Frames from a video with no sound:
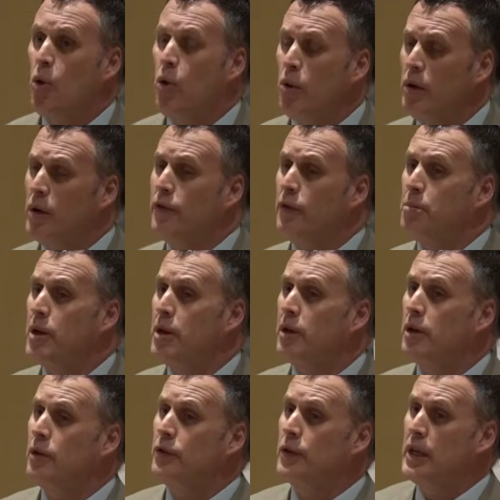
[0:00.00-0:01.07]
Or if a
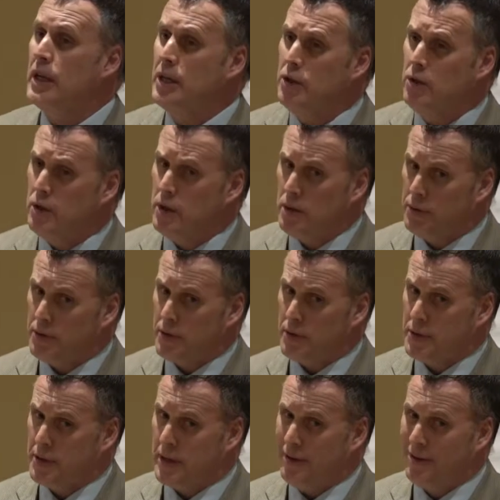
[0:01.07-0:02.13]
parent goes into the Ozark
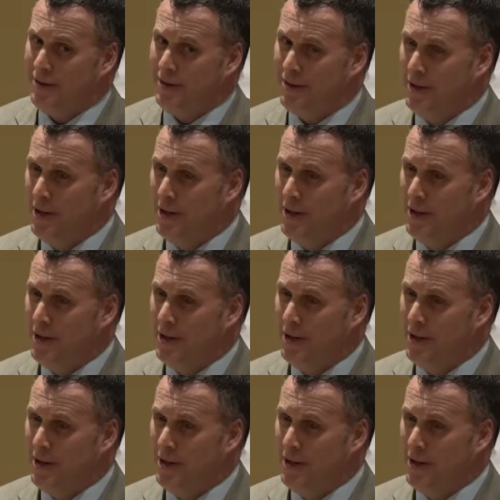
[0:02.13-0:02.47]
Center,